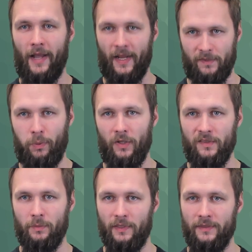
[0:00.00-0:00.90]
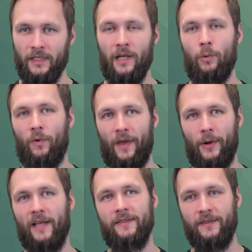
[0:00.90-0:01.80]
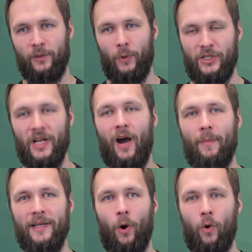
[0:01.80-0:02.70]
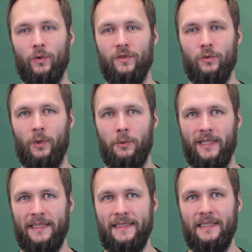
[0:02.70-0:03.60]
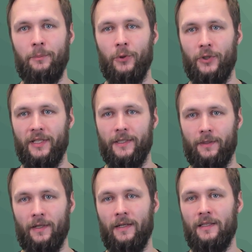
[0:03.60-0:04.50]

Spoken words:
as possible without asking the question, how many holes do we really need per year?